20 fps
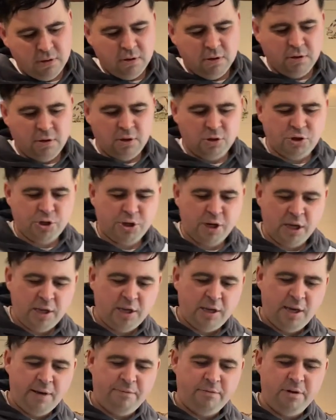good
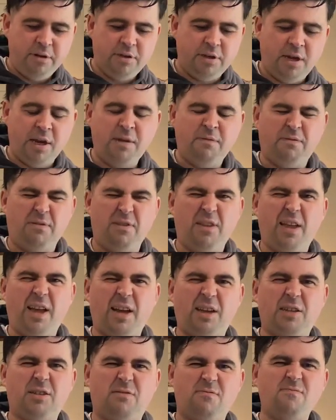shake every day for the
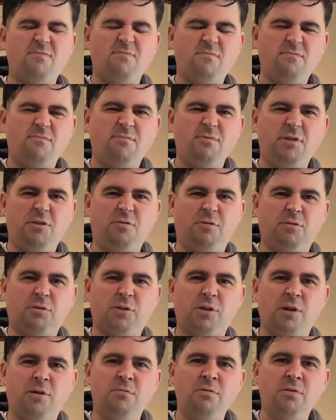next week or
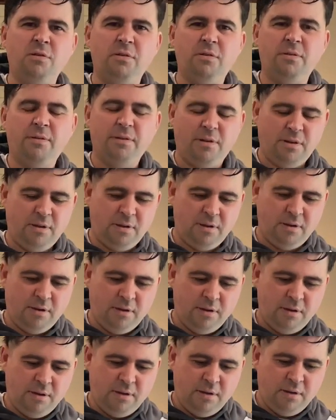so.
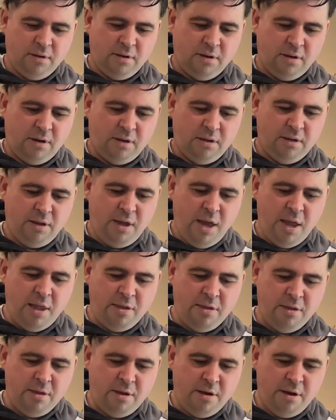And
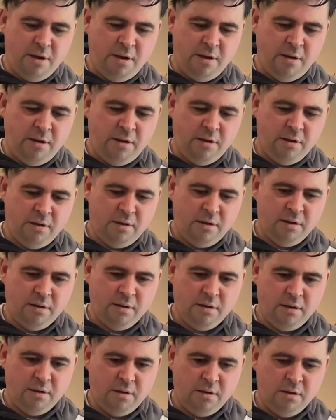then
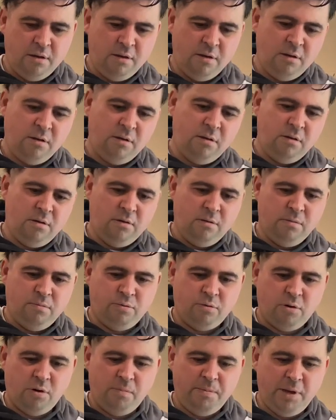
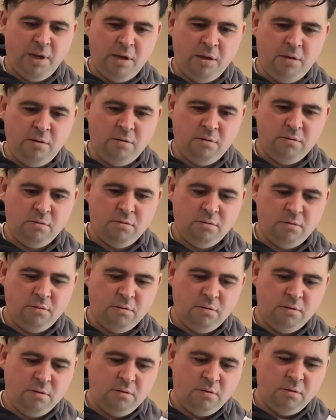probably
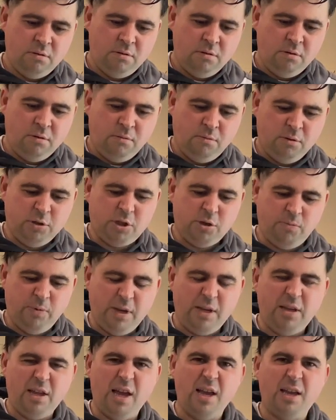once a
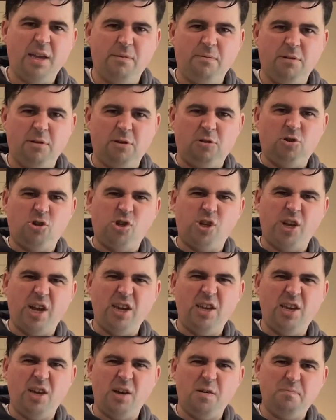week then give it a good
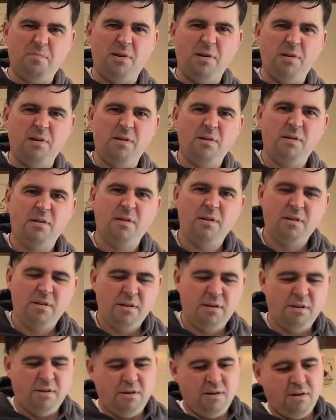shake up.
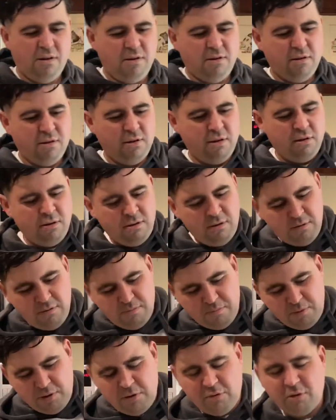And
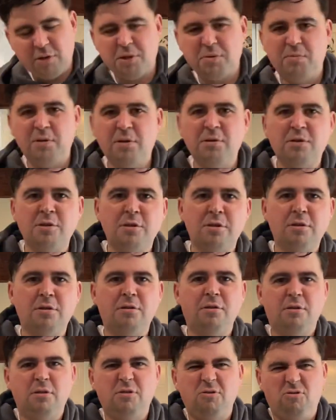by Christmas,
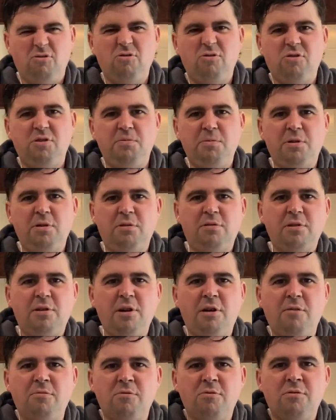she'll be good to
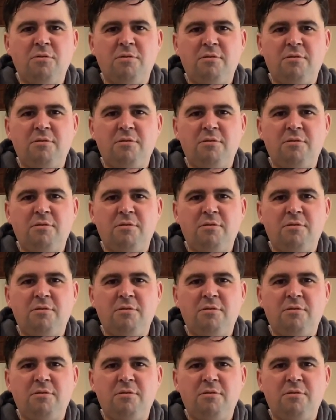go.